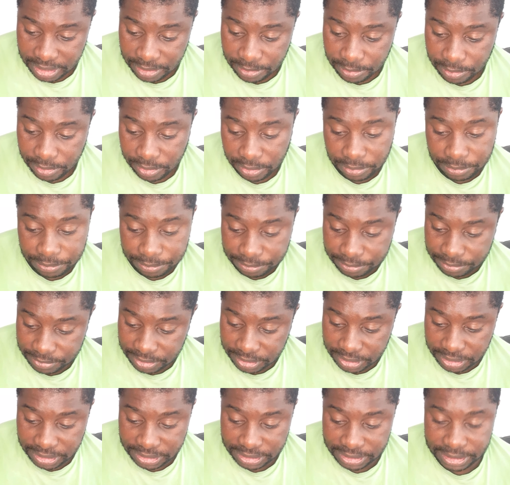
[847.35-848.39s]
Well,
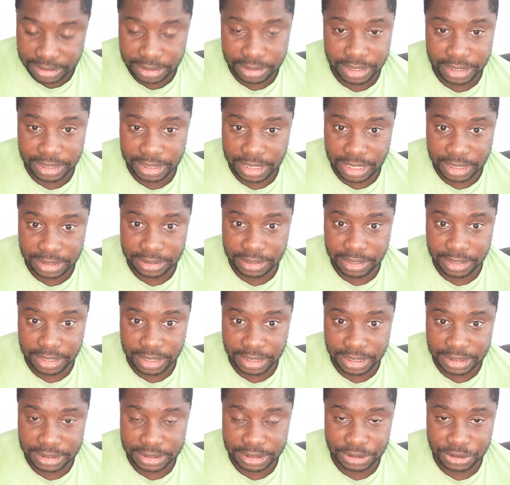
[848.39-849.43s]
he's still in London
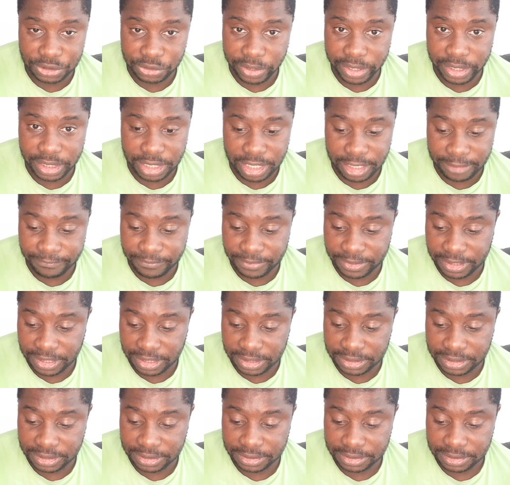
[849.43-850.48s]
and he's enjoying life in
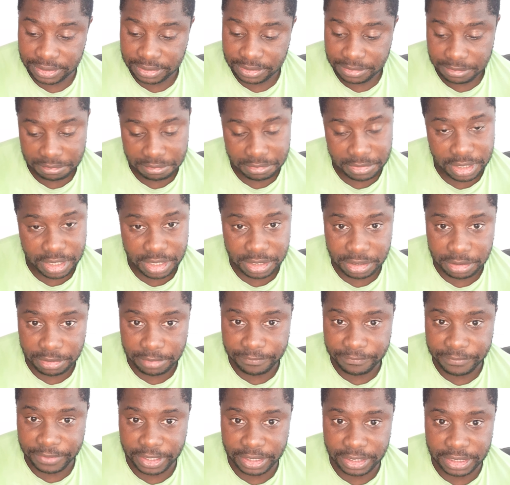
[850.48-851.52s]
London. And I
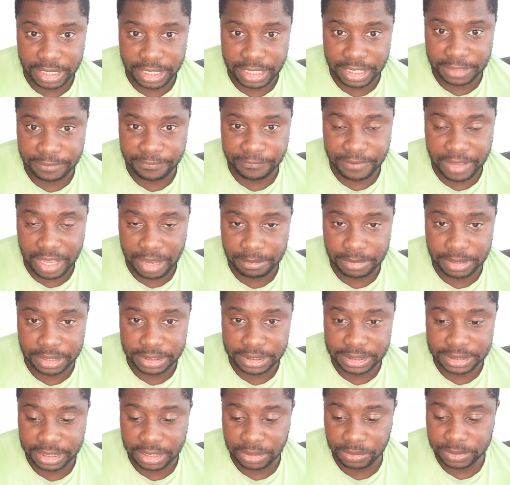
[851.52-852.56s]
think that his family is
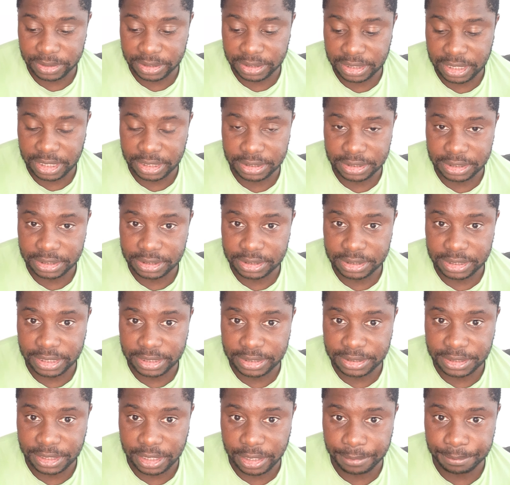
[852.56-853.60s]
settled in London,
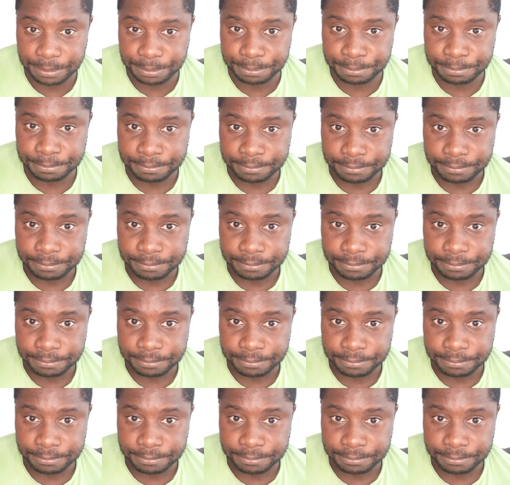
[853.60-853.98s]
and